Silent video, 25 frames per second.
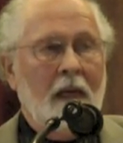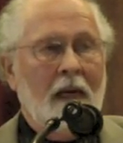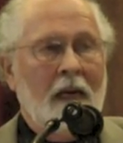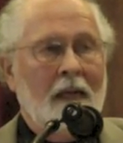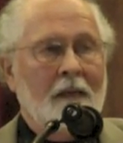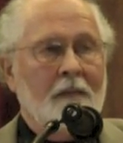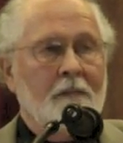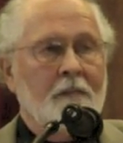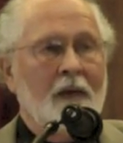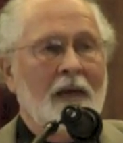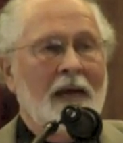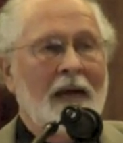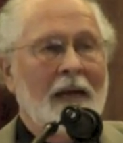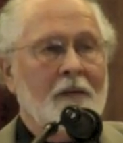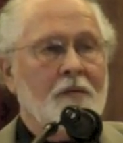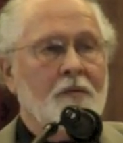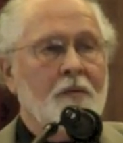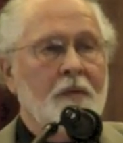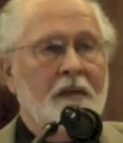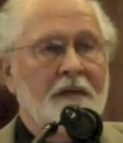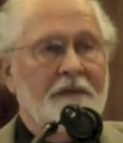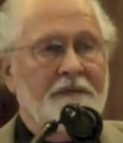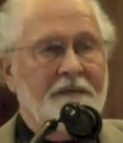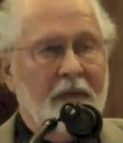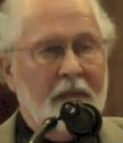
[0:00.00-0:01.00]
And we had
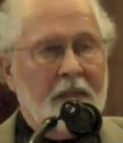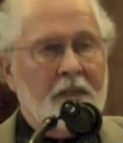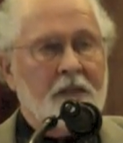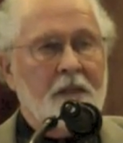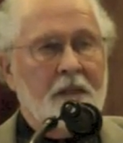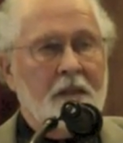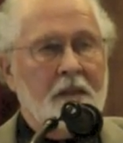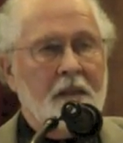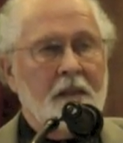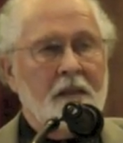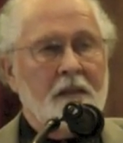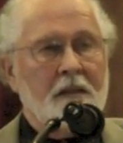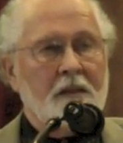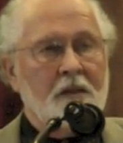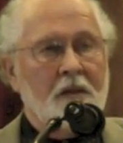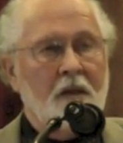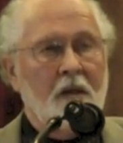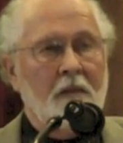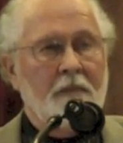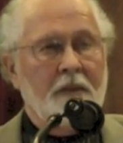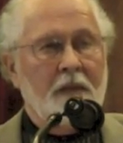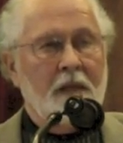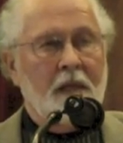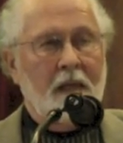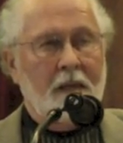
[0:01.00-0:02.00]
to invent it in
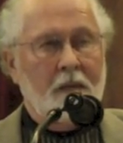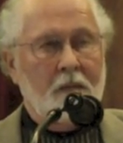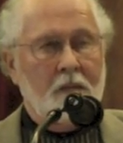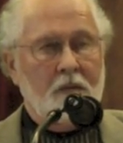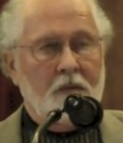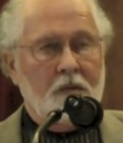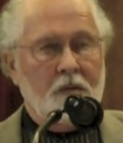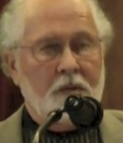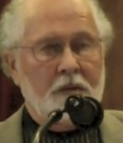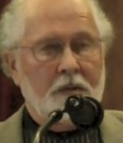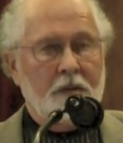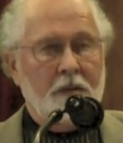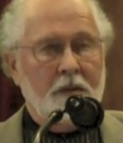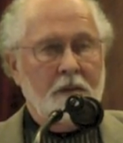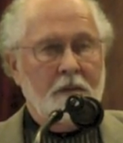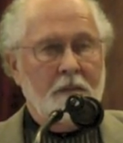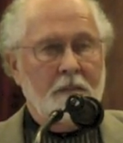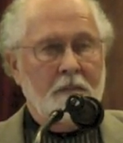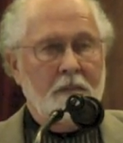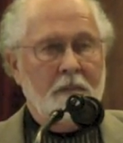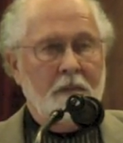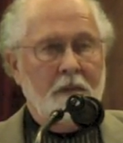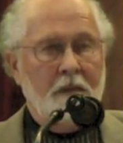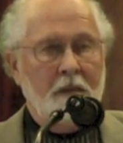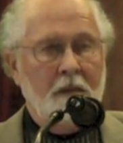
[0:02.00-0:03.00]
Islamic languages
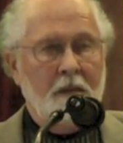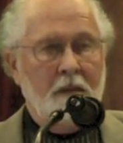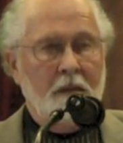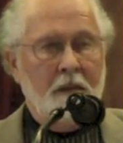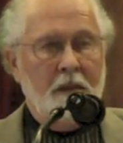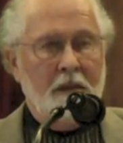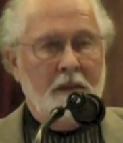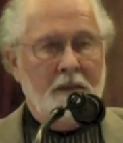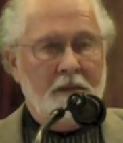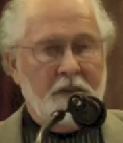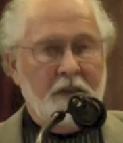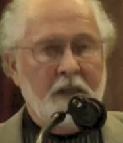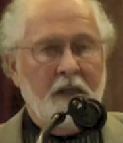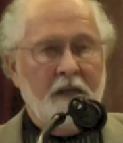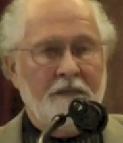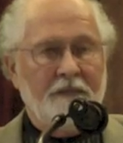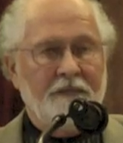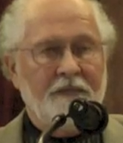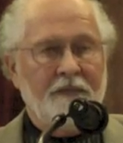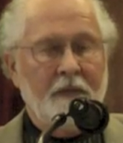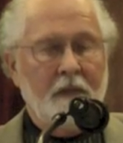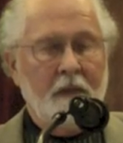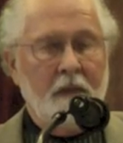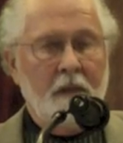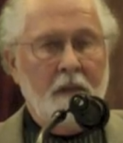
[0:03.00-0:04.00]

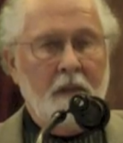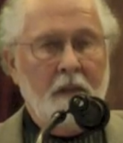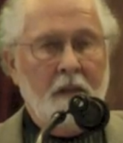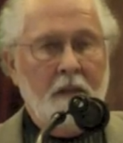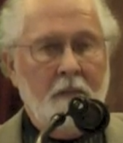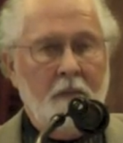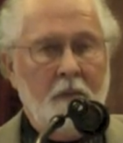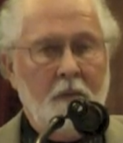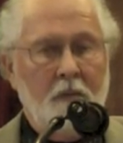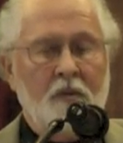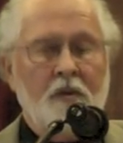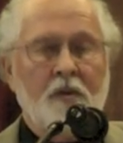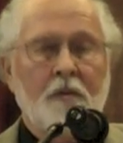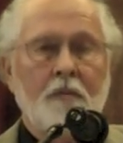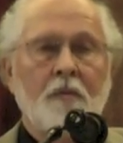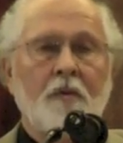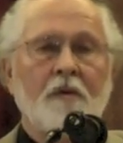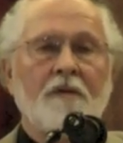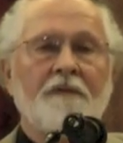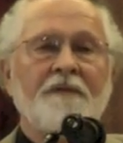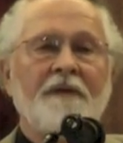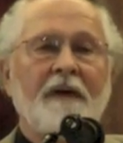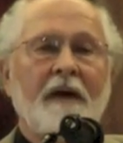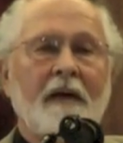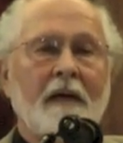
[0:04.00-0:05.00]
itself. Use the
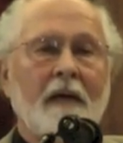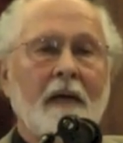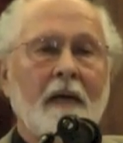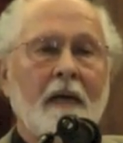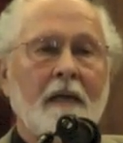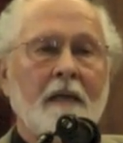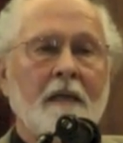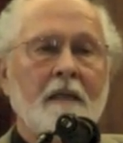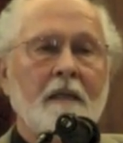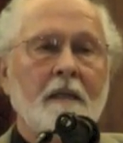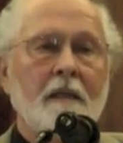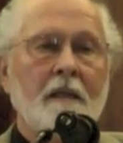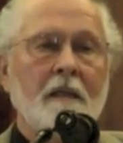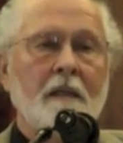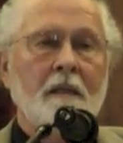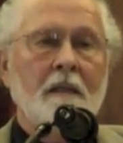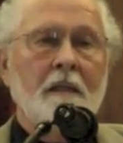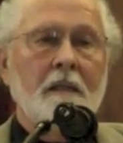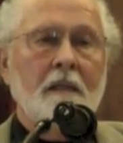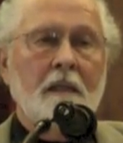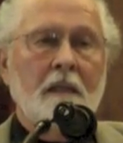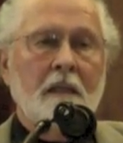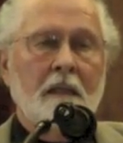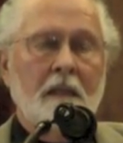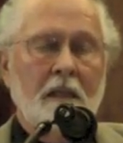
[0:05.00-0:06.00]
word
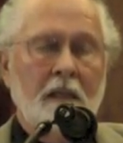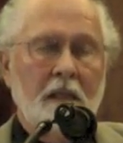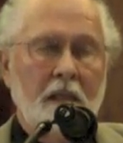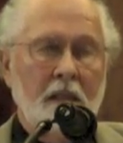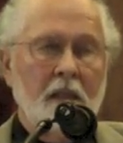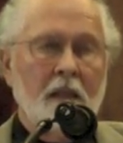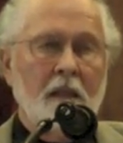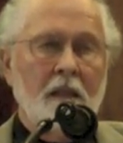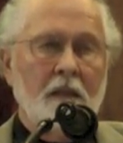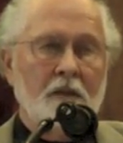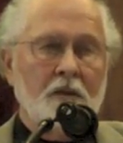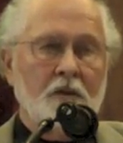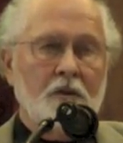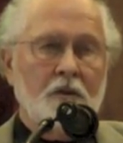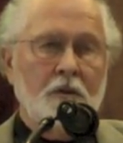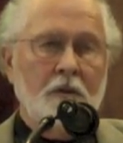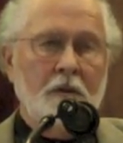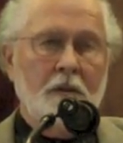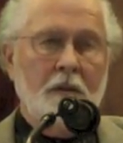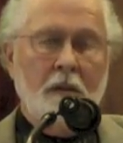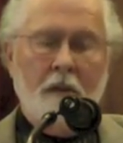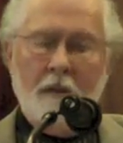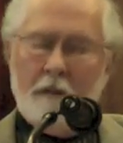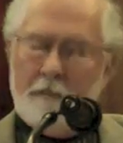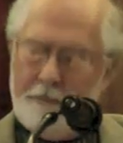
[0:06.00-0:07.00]
farhang in English,
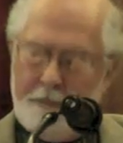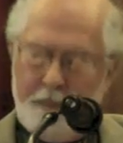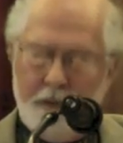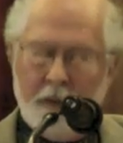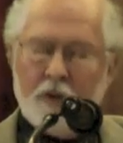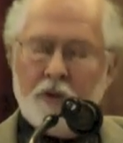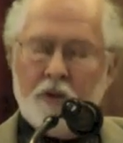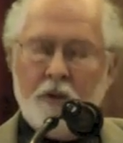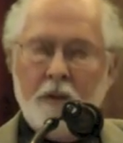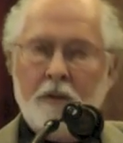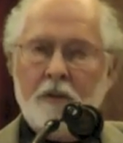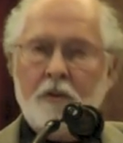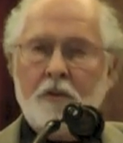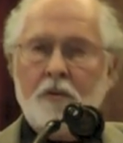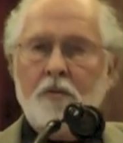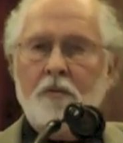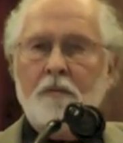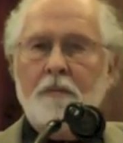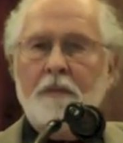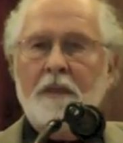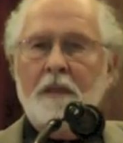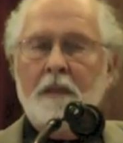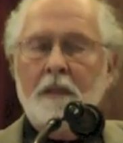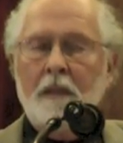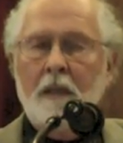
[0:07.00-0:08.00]
in Persian,
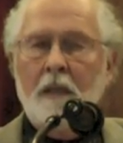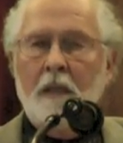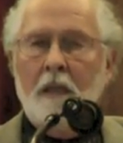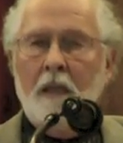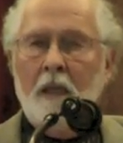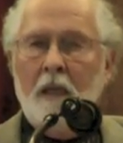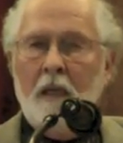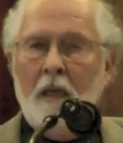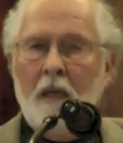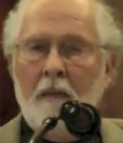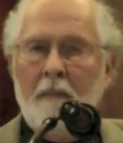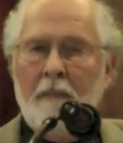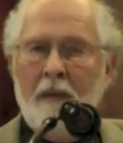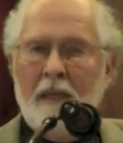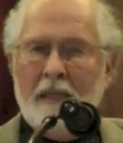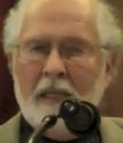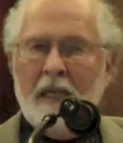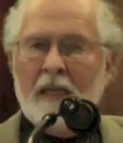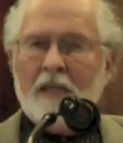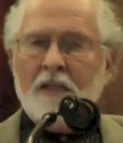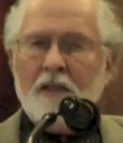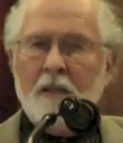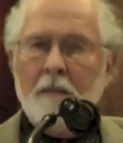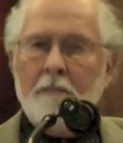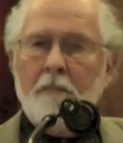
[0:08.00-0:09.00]
excuse me. But
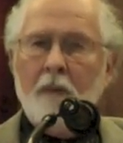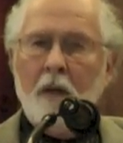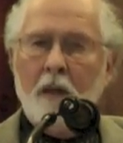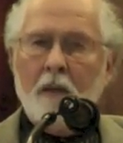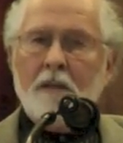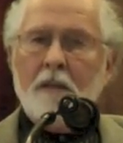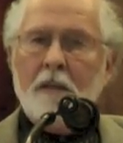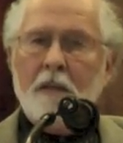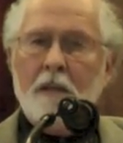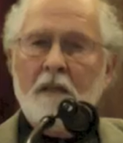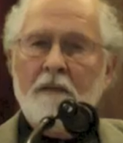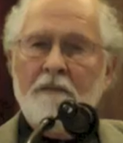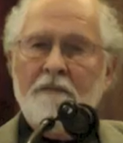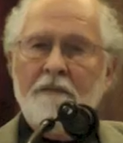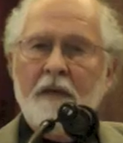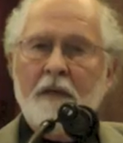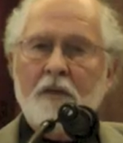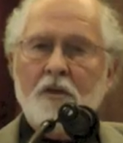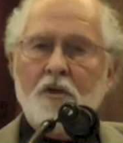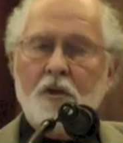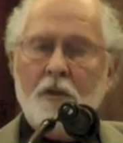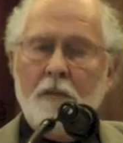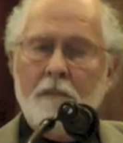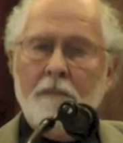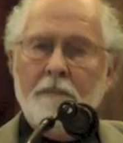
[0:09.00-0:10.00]
that's a modern
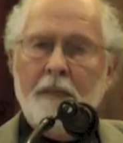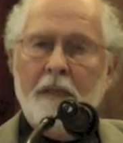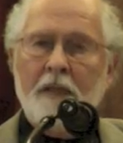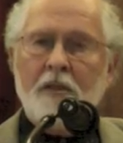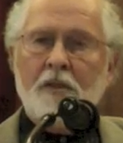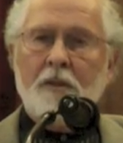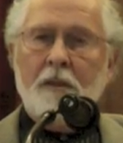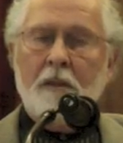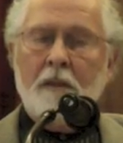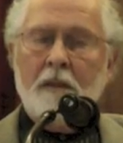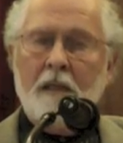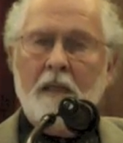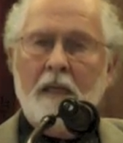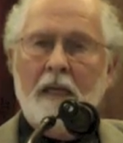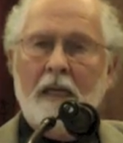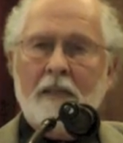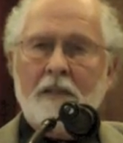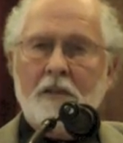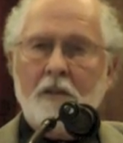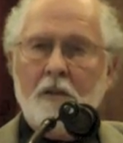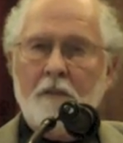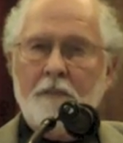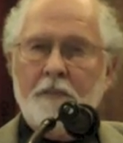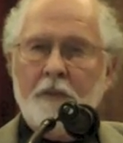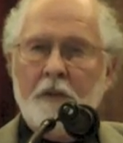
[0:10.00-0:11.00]
invention based on the
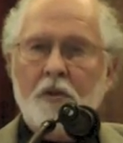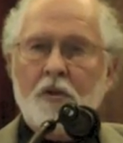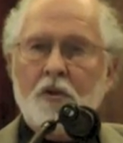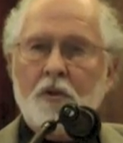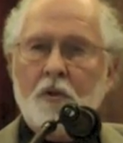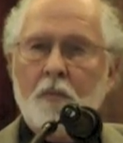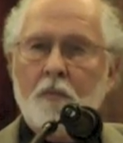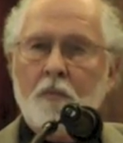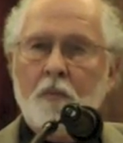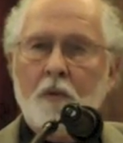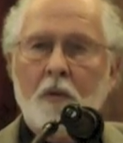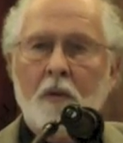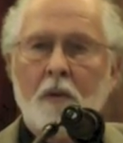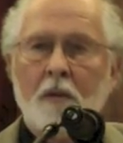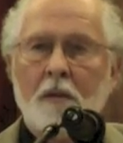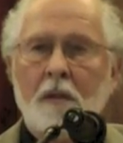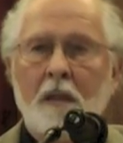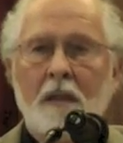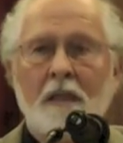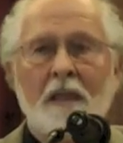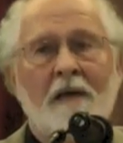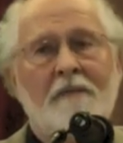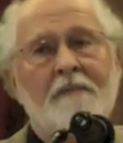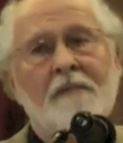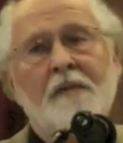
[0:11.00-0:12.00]
classical Persian word
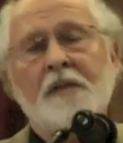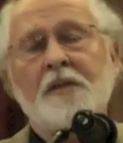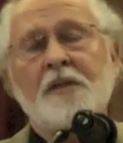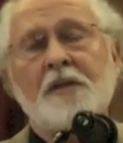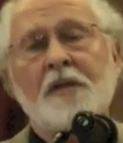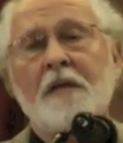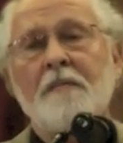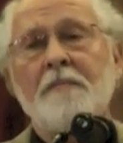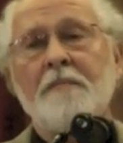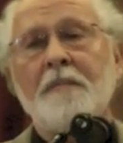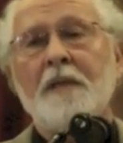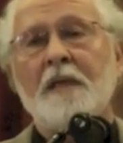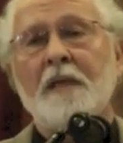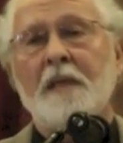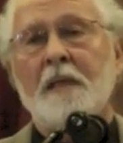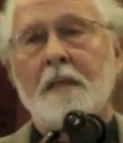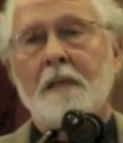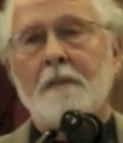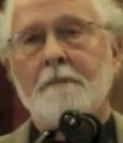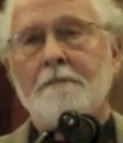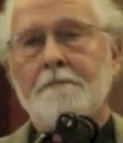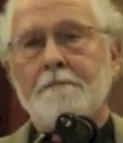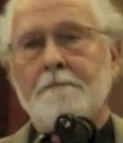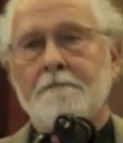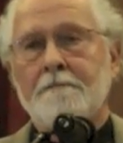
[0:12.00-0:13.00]
not having the same
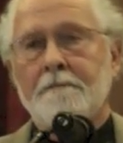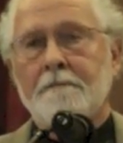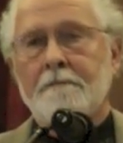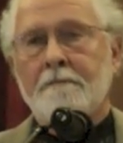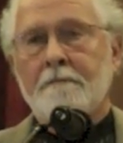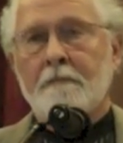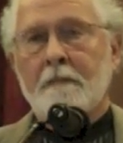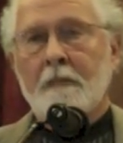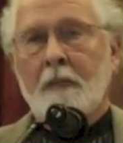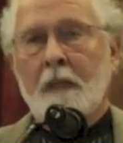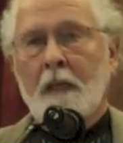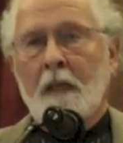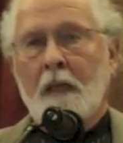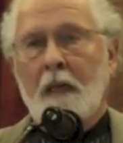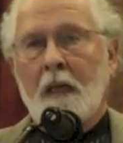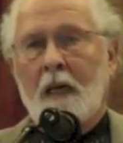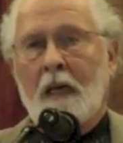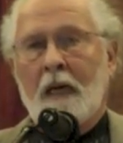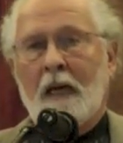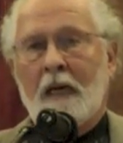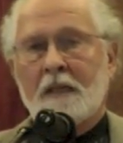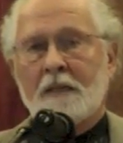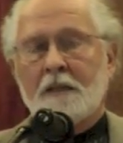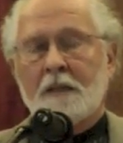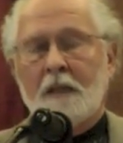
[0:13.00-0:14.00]
meaning.
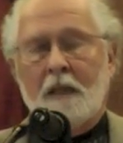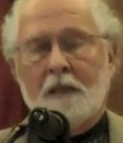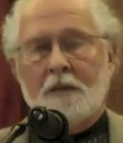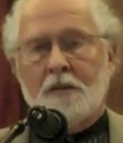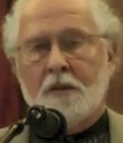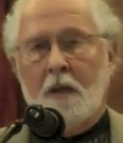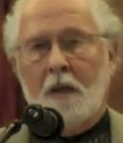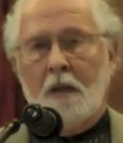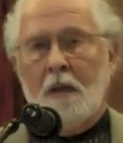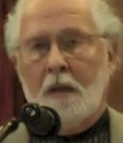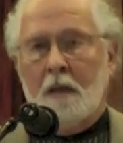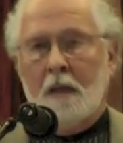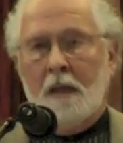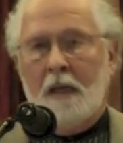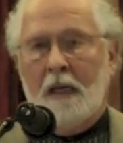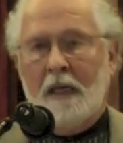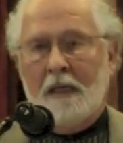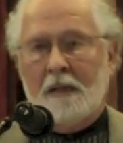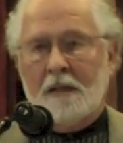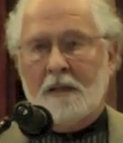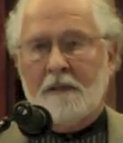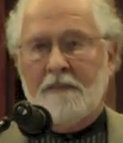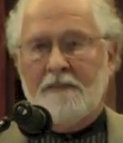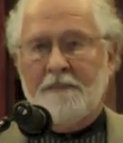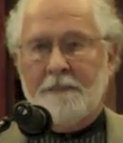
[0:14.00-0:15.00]
at all
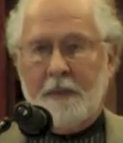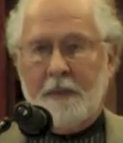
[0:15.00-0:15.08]
as the